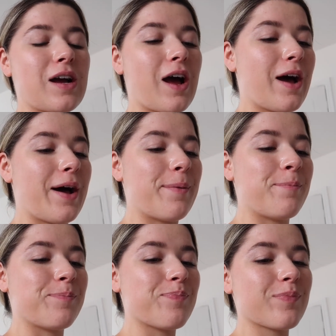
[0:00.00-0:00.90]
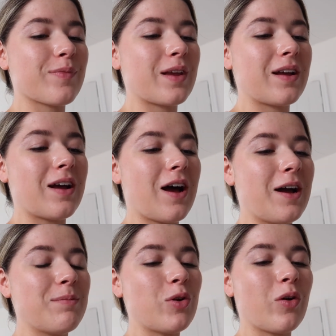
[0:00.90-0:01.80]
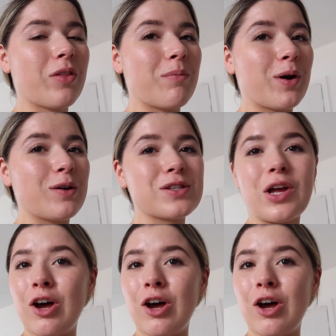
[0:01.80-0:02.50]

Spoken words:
I'm not the most